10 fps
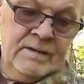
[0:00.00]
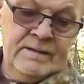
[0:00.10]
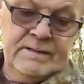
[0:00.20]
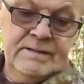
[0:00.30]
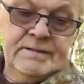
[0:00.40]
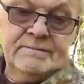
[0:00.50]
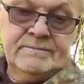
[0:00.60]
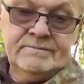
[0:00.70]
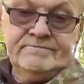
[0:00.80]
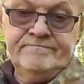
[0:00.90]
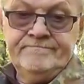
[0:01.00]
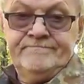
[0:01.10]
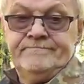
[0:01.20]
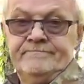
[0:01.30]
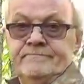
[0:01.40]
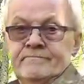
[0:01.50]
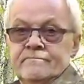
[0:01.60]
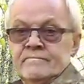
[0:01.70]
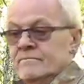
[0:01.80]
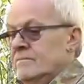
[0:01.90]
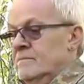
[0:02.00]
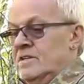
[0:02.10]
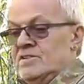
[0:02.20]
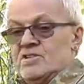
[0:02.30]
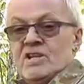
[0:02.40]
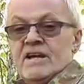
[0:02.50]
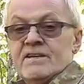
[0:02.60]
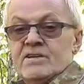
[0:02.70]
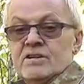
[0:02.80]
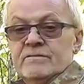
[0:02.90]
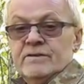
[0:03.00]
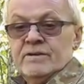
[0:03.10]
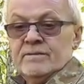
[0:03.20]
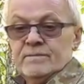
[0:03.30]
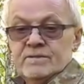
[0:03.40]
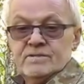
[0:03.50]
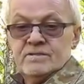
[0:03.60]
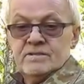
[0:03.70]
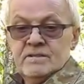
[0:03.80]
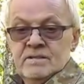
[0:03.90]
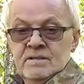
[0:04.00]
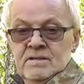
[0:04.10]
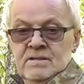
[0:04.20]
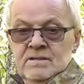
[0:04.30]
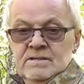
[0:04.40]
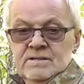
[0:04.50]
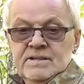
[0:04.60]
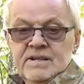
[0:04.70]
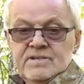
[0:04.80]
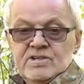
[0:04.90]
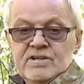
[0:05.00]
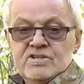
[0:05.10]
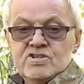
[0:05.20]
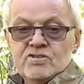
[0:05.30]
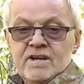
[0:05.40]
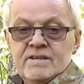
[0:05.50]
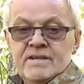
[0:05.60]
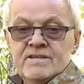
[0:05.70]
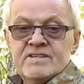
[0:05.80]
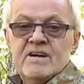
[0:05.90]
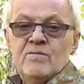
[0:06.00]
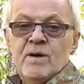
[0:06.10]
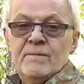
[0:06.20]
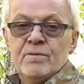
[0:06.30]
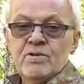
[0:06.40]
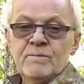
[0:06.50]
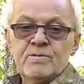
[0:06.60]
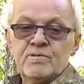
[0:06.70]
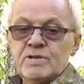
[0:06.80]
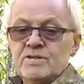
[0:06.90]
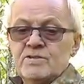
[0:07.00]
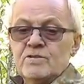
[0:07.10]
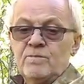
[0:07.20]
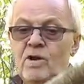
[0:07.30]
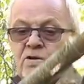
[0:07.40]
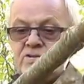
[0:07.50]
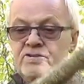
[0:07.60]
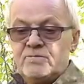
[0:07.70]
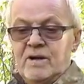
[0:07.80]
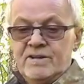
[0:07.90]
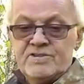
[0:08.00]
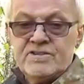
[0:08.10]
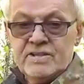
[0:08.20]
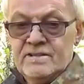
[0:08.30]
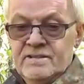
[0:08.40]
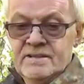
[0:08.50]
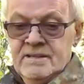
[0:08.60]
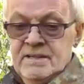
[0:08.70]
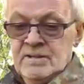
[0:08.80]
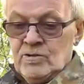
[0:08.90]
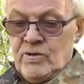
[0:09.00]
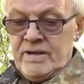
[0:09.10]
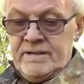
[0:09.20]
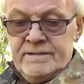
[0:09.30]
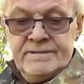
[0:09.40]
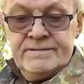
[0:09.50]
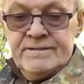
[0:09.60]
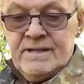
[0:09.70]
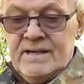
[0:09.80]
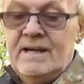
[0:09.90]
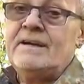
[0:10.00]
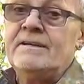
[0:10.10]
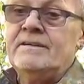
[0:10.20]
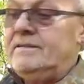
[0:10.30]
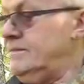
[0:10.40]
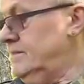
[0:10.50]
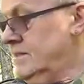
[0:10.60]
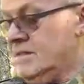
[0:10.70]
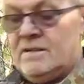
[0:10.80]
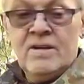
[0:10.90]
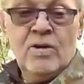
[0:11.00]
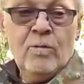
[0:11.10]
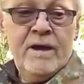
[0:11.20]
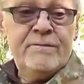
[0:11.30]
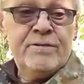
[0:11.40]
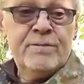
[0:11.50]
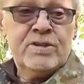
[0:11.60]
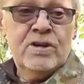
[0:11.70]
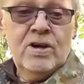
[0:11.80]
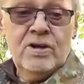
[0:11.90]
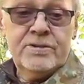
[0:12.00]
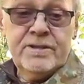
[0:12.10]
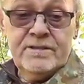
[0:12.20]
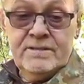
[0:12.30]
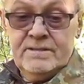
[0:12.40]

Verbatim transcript: um, it has a slight curve on it but you can actually straighten these out by putting them between two blocks while they're still green and uh, hanging a, weight from a cord